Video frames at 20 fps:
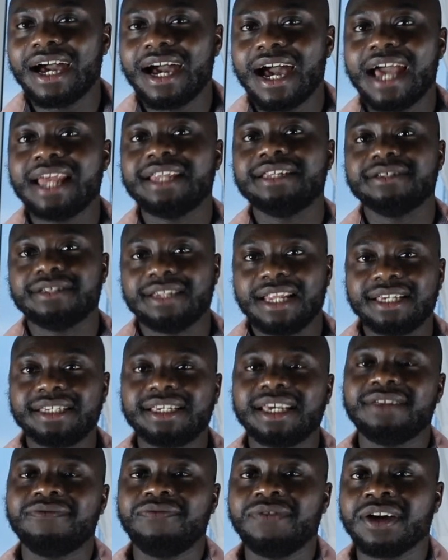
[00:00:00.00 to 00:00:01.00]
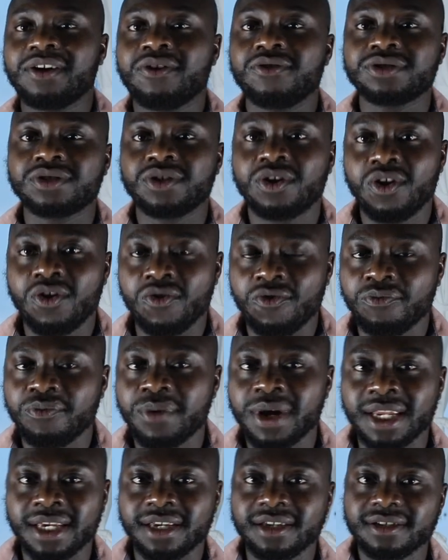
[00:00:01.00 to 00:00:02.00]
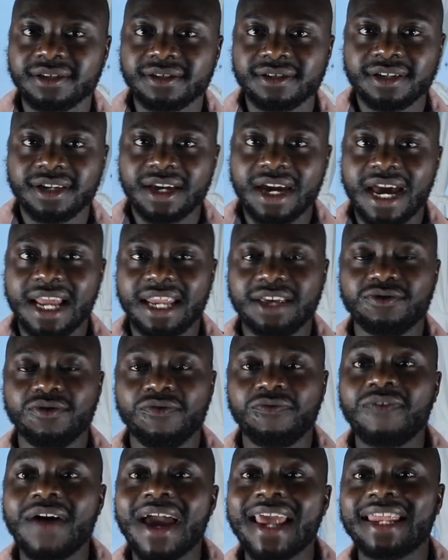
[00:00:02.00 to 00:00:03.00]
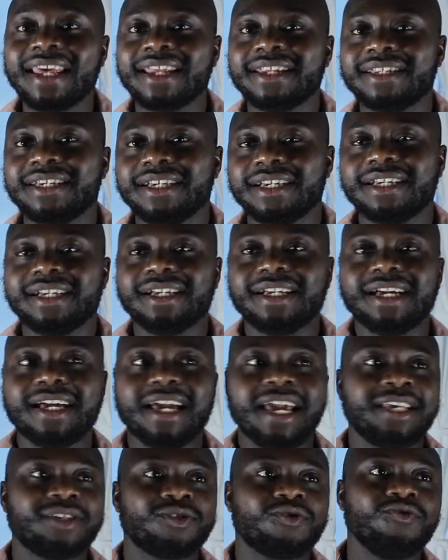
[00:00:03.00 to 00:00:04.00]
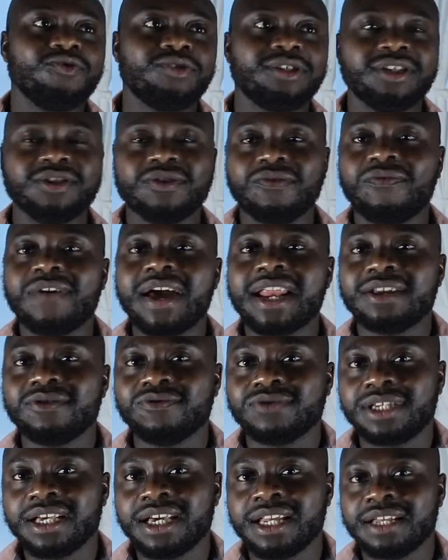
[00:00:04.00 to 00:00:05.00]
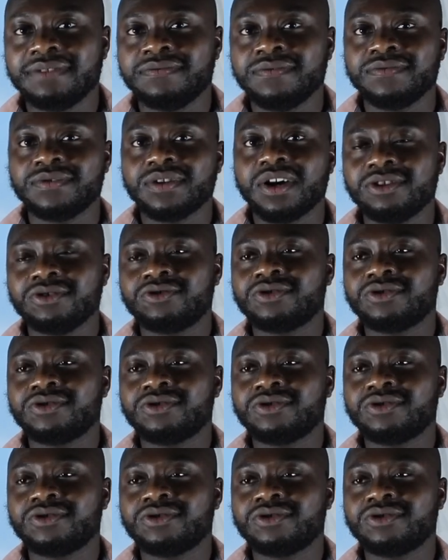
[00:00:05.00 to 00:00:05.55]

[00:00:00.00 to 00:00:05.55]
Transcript: and let's say the thing costs a lot of money, and you're finding excuses, you're finding alternatives, you're